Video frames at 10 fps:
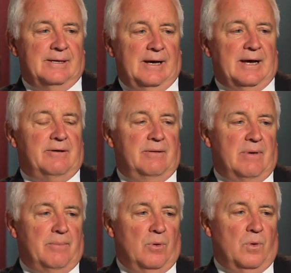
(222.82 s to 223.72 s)
I can
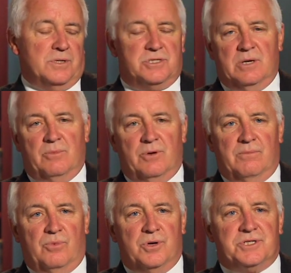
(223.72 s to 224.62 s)
remember one summer
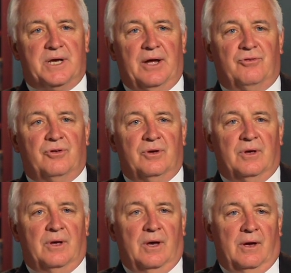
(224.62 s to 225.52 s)
in Boy Scouts
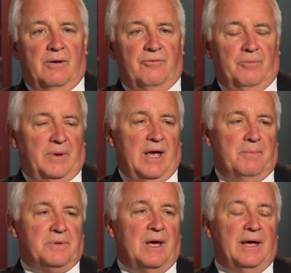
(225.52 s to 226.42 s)
from
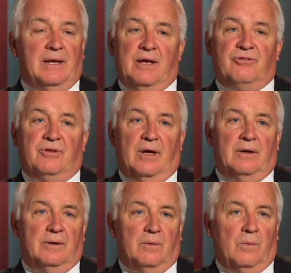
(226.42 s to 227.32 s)
Camp Tionesta,
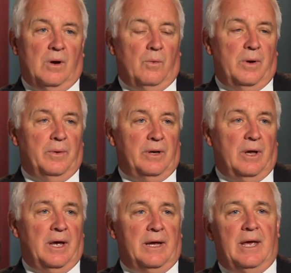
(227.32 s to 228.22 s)
where we
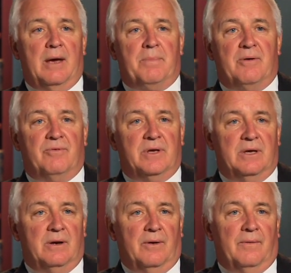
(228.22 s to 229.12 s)
would camp every
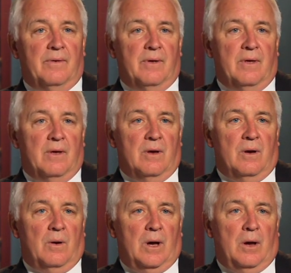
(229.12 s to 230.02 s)
year.
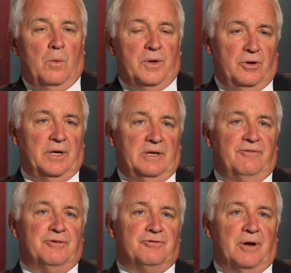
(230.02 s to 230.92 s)
We took a
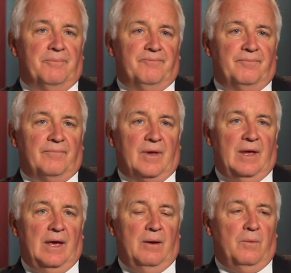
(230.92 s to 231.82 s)
different trip,
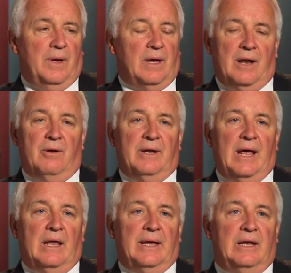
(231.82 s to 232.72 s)
and we got on the
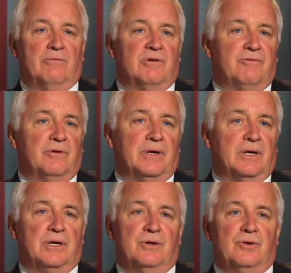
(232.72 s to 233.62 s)
Allegheny River
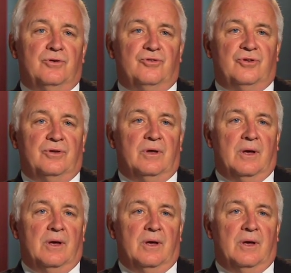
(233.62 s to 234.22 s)
in canoes and